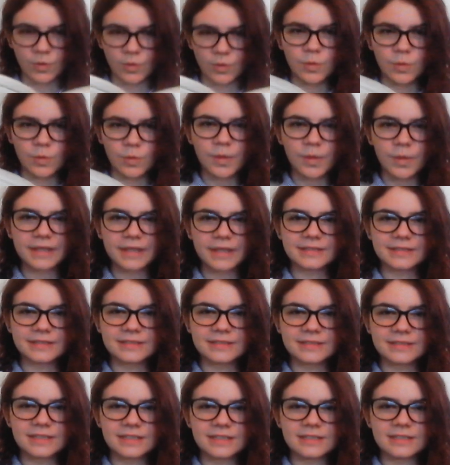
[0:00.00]
Well,
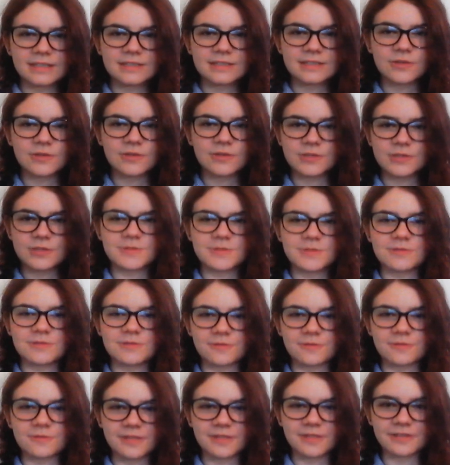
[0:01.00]
it's got to be the
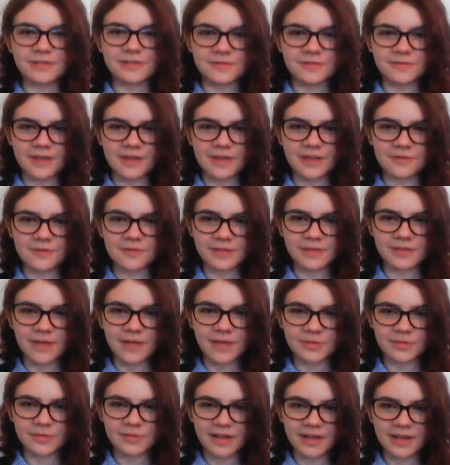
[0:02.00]
reveal of the
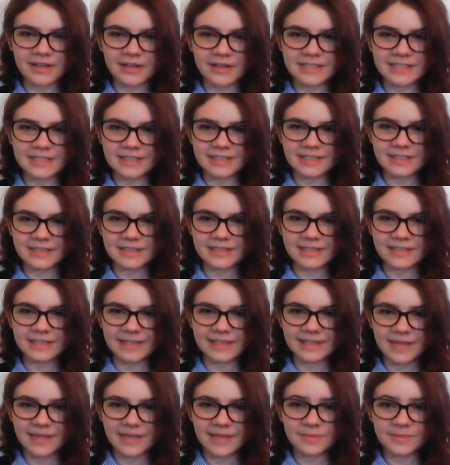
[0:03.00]
unreliable narrator that
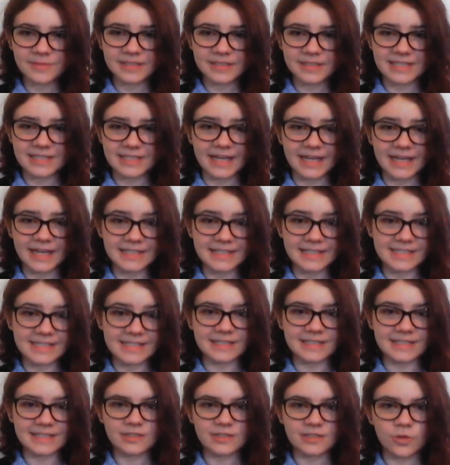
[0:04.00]
led me to the
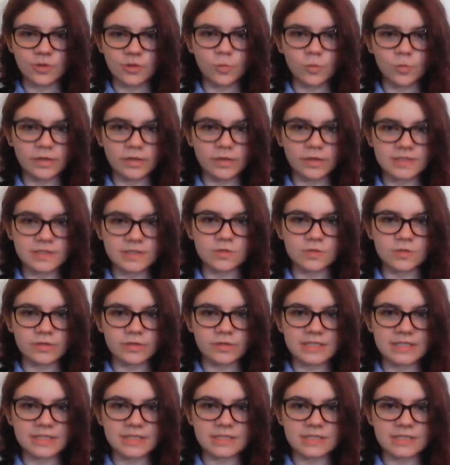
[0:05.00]
idea that no one
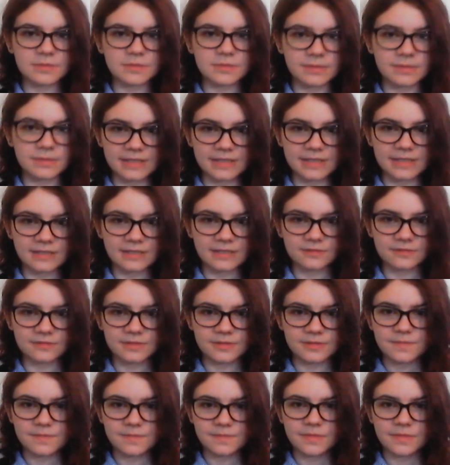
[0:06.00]
story is to be believed.
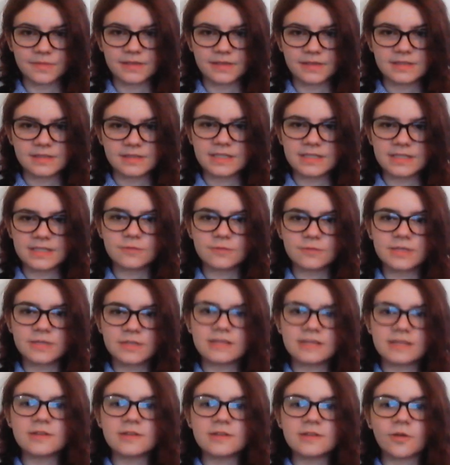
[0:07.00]
See,
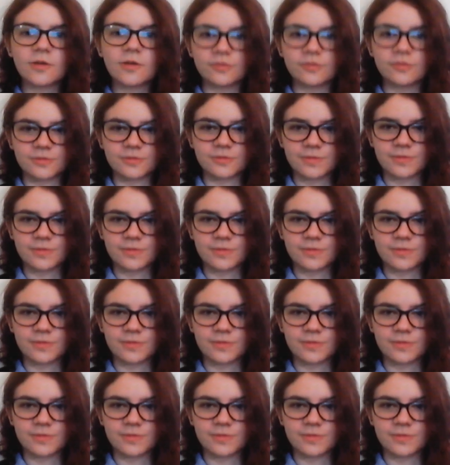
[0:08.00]
within the novel,